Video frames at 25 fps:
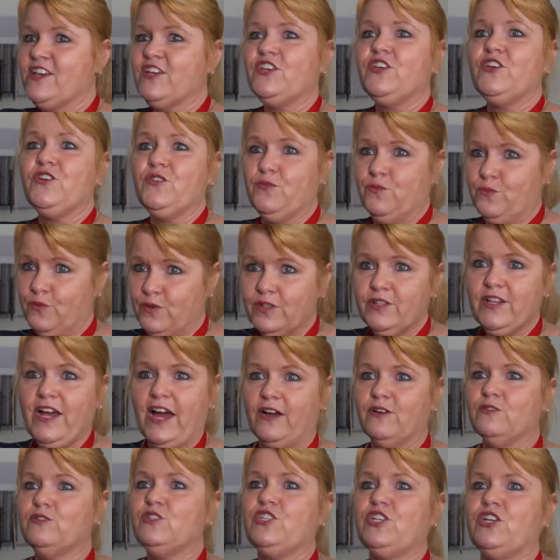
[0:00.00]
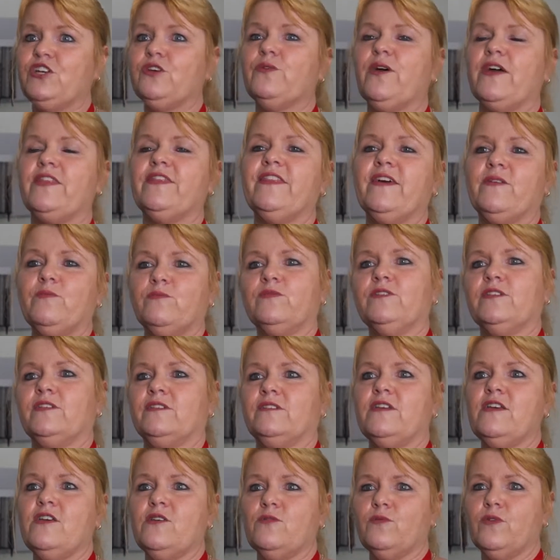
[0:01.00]
We'll house you and then
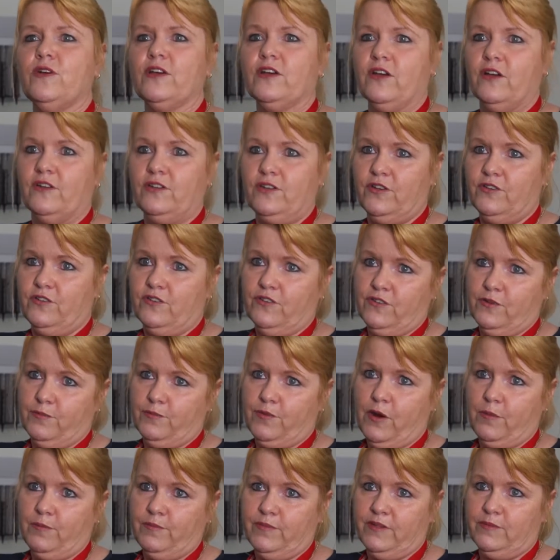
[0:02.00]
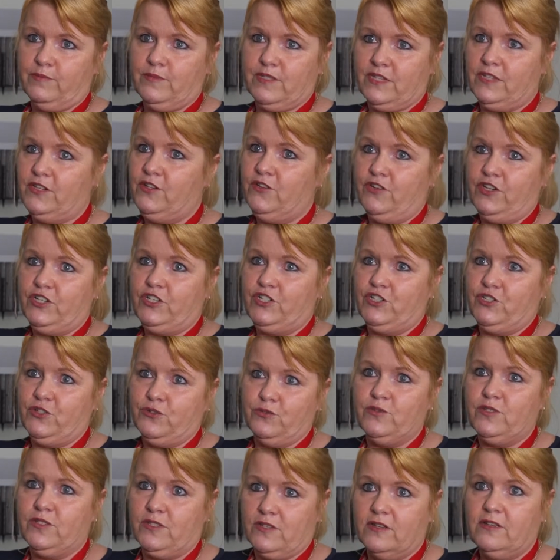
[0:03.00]
we'll work on your other problems and your
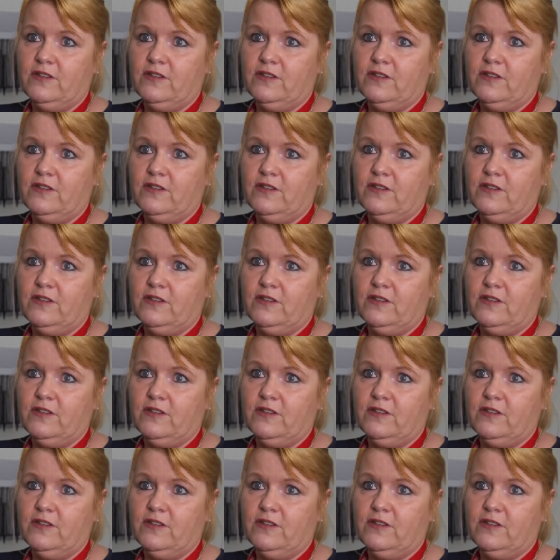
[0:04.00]
issues.